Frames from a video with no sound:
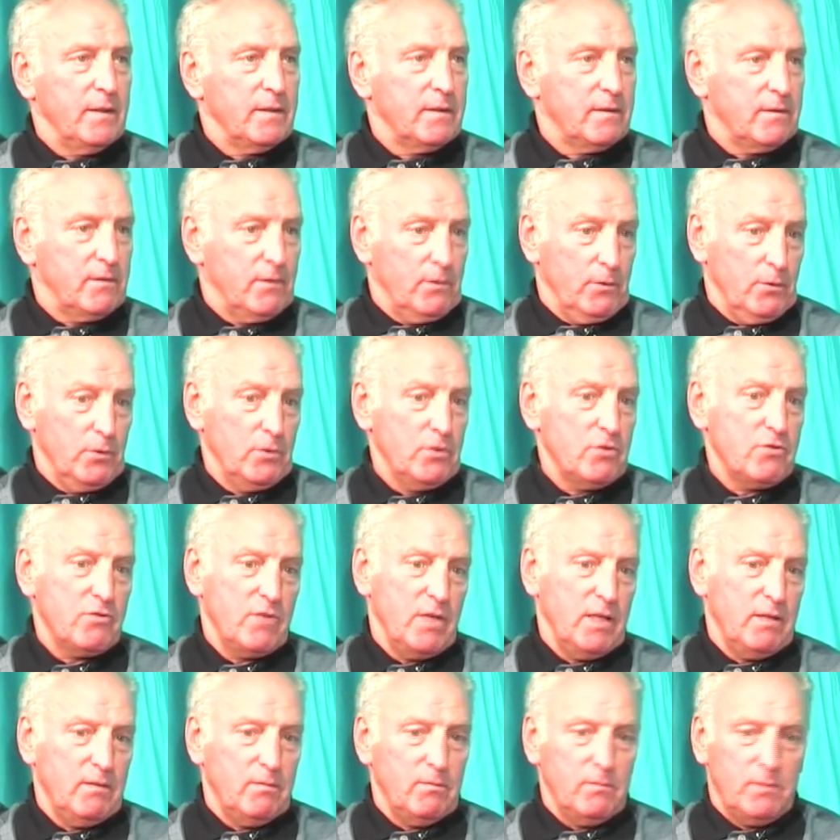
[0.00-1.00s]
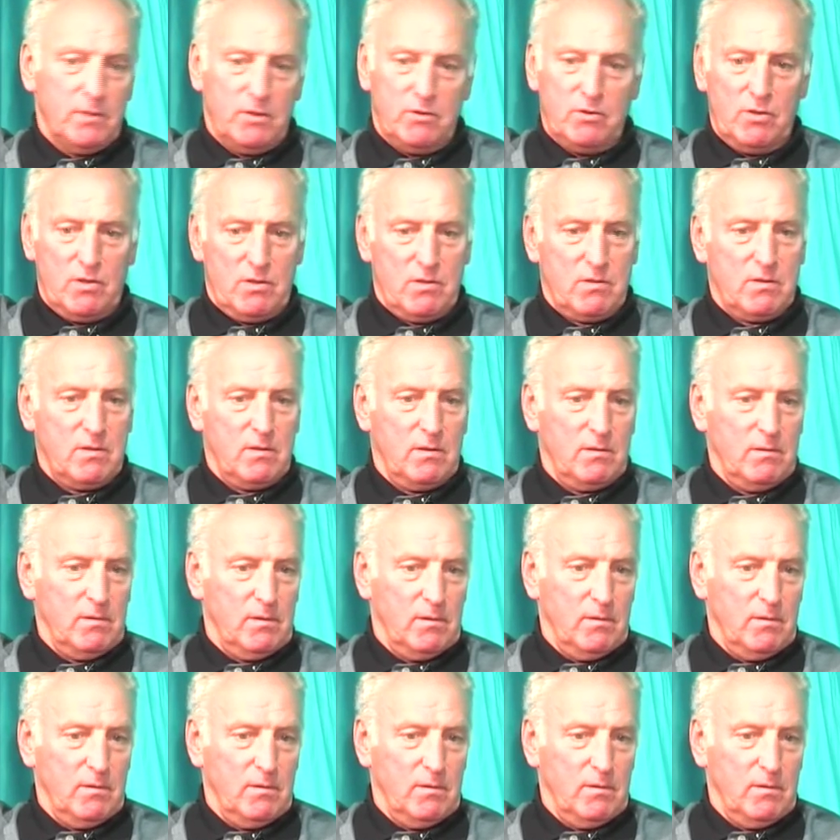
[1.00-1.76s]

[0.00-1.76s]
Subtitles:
Tyrone Street was just